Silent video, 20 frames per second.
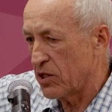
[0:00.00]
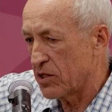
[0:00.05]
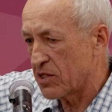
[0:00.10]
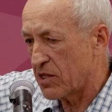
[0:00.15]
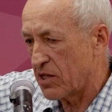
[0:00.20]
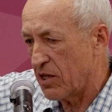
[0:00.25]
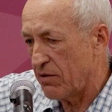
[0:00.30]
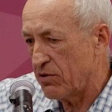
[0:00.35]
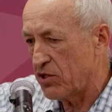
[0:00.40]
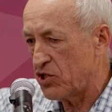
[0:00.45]
it's
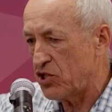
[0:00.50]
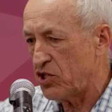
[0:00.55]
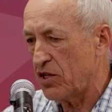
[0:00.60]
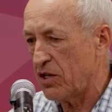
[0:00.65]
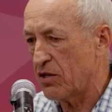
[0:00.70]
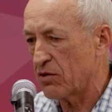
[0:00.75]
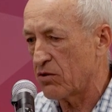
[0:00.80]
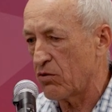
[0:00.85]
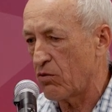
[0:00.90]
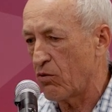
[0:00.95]
heavy
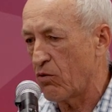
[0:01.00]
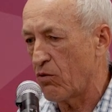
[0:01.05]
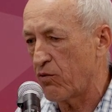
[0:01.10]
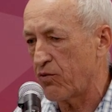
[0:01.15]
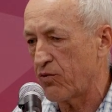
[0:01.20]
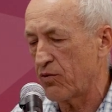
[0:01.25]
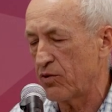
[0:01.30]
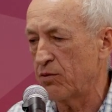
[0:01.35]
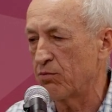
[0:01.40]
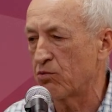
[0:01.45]
chain
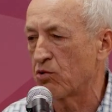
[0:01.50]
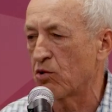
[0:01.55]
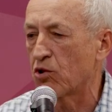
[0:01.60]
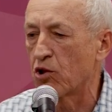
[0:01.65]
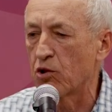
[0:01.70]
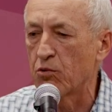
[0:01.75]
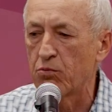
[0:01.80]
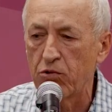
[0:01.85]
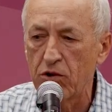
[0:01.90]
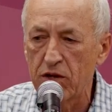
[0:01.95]
of
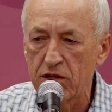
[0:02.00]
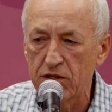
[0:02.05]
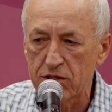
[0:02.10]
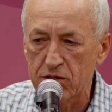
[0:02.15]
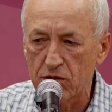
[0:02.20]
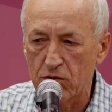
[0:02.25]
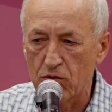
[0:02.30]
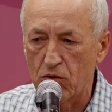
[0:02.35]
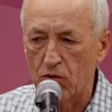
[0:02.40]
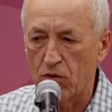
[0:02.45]

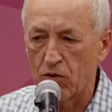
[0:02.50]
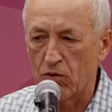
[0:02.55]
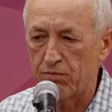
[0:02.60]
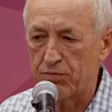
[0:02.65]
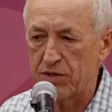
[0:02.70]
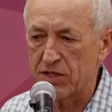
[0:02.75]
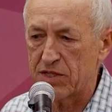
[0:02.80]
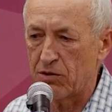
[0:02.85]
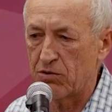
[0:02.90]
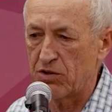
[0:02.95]
immunoglobulins or
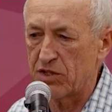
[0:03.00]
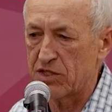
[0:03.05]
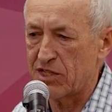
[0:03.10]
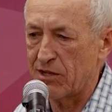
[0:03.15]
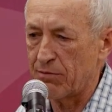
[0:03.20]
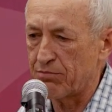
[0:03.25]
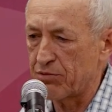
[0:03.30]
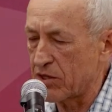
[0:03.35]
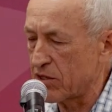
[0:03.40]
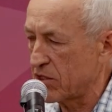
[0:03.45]
B cell
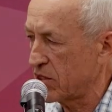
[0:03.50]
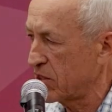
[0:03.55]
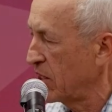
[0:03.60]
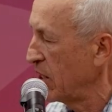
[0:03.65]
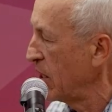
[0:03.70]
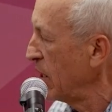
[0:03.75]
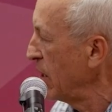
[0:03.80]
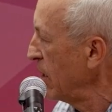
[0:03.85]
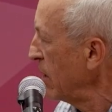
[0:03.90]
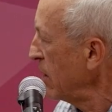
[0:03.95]
receptors.
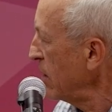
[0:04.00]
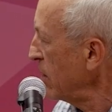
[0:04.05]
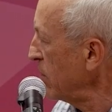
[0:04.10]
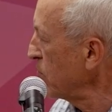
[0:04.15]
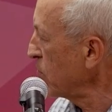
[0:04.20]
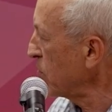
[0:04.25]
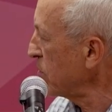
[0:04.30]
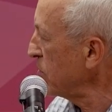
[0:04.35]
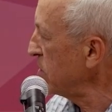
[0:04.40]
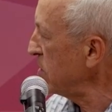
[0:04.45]
And
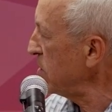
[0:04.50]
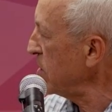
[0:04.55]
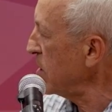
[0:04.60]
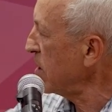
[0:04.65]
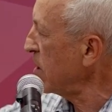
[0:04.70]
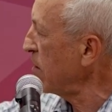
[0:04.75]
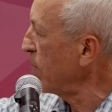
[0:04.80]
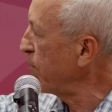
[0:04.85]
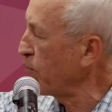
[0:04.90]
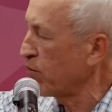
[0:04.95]
you can see
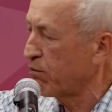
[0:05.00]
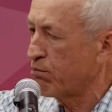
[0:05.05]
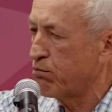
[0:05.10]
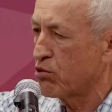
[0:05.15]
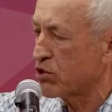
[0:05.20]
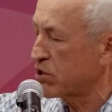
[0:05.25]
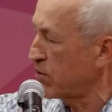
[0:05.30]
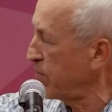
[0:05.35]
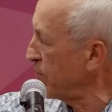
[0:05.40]
here for both